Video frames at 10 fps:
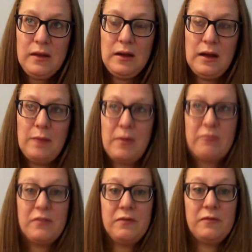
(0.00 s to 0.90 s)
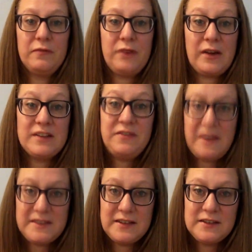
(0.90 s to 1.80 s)
of the various
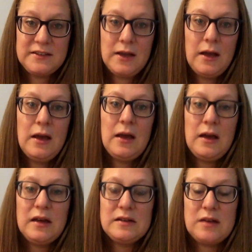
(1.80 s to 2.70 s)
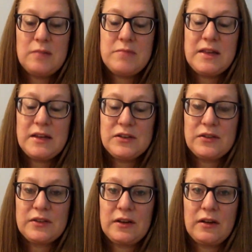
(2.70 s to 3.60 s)
faces, making sure
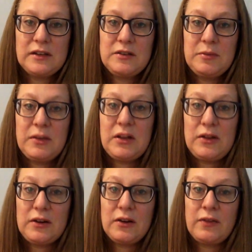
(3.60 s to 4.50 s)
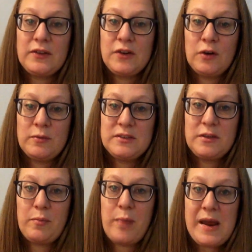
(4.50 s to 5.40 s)
that they're extremely clear on the terms
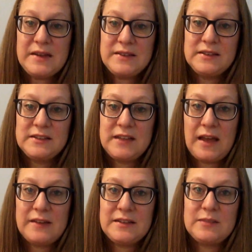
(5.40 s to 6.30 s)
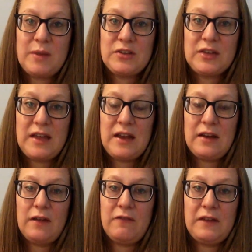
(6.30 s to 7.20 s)
base and sides, especially
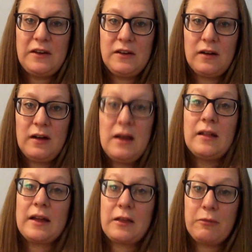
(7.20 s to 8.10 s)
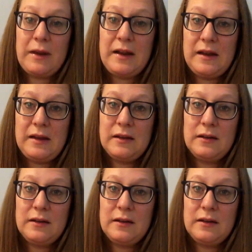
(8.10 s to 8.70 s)
in a figure like a 3D